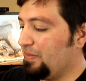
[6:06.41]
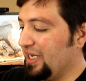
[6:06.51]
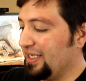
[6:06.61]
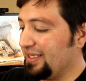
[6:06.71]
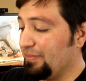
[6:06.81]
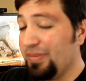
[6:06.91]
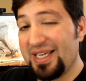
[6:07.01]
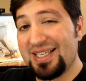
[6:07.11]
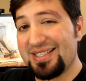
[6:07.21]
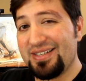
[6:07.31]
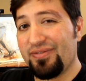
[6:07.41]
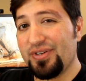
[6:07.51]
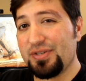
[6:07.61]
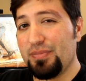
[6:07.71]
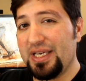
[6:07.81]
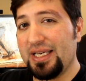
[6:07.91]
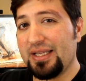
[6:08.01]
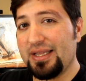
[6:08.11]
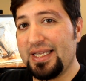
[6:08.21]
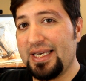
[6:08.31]
But the biggest difference
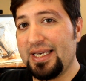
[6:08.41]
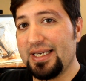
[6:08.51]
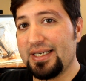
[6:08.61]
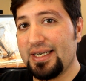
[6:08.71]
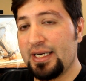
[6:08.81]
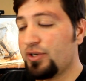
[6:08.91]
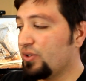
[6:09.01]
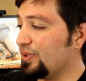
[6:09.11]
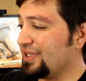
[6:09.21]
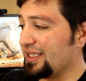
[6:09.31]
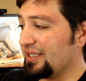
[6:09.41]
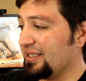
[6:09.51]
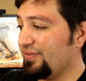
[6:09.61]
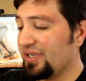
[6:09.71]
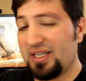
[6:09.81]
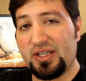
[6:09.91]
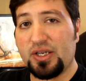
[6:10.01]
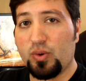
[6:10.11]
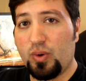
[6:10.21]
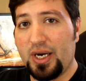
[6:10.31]
being the Nitro is
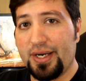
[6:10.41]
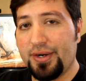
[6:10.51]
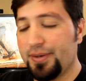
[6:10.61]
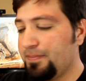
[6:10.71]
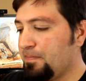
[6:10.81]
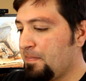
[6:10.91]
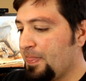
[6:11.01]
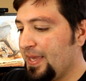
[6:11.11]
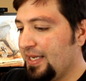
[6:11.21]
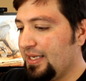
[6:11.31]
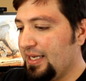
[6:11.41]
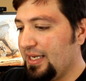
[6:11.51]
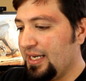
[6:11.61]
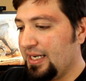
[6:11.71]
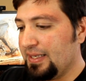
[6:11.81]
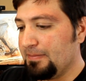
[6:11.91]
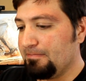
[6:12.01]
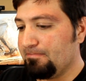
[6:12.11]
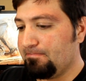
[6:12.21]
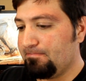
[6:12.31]
significantly quieter.
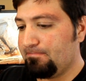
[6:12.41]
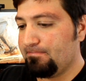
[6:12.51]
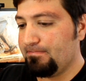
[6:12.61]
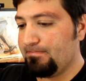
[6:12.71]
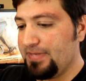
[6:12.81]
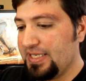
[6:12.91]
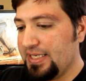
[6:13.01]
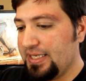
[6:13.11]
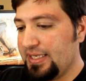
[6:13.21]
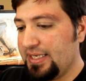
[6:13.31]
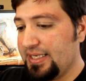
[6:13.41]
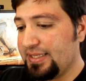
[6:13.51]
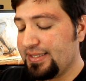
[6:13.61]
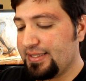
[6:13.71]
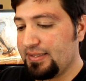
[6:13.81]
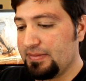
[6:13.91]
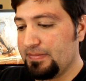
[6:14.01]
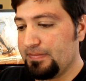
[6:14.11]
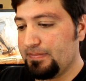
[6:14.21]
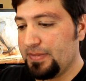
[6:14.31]
It's
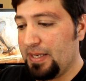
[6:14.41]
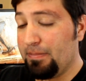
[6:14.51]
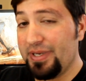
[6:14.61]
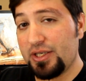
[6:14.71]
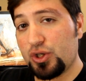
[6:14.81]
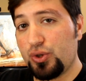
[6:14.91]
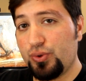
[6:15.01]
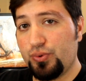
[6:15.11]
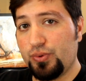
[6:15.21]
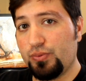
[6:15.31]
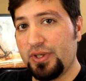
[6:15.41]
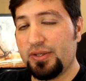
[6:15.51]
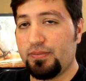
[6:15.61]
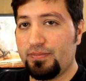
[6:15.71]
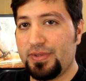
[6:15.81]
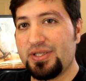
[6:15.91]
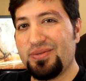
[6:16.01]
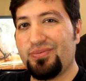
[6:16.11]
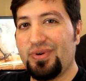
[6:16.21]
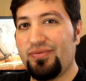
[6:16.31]
a bit cool. Well, it's
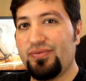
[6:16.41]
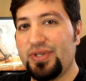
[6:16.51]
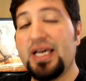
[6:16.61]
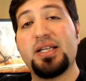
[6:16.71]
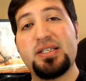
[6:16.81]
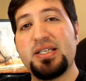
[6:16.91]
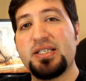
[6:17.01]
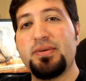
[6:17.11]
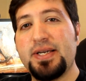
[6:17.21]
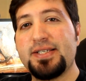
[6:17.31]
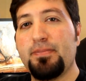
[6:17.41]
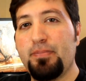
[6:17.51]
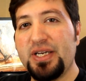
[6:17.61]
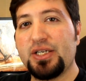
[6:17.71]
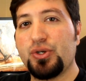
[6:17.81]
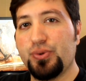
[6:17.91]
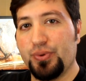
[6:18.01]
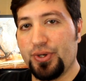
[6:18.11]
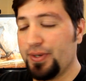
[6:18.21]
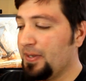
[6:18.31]
a rough. Yeah, it's a bit
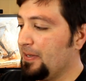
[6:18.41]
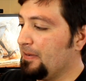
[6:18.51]
cooler.